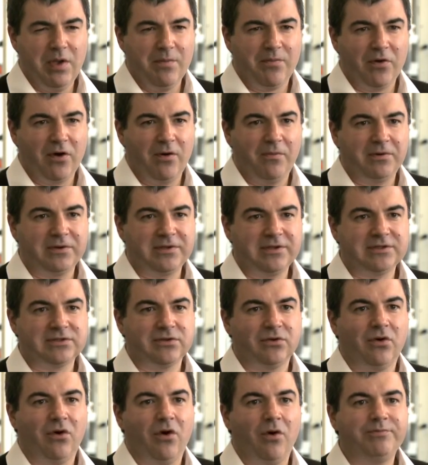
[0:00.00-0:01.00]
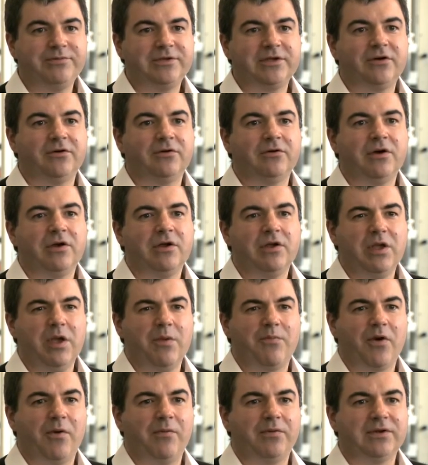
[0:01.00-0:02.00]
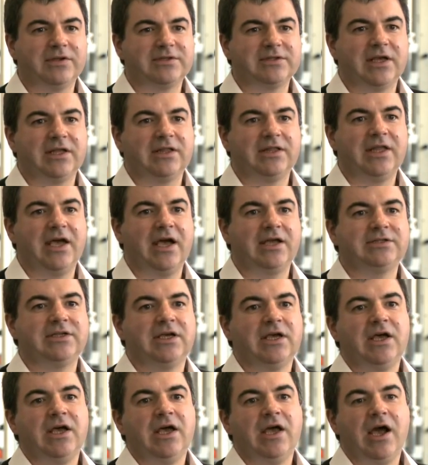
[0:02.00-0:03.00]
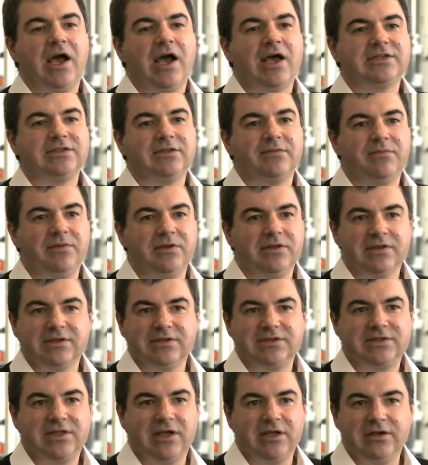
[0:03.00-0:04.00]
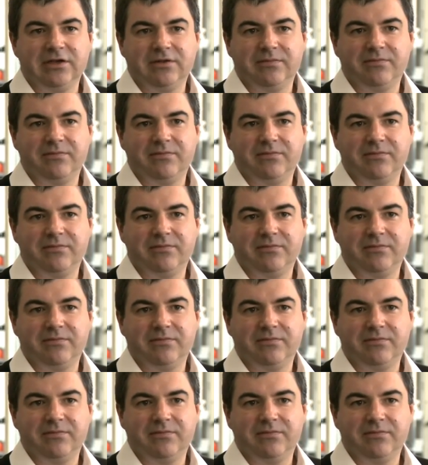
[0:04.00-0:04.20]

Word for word: properties or optical properties, and that hasn't been studied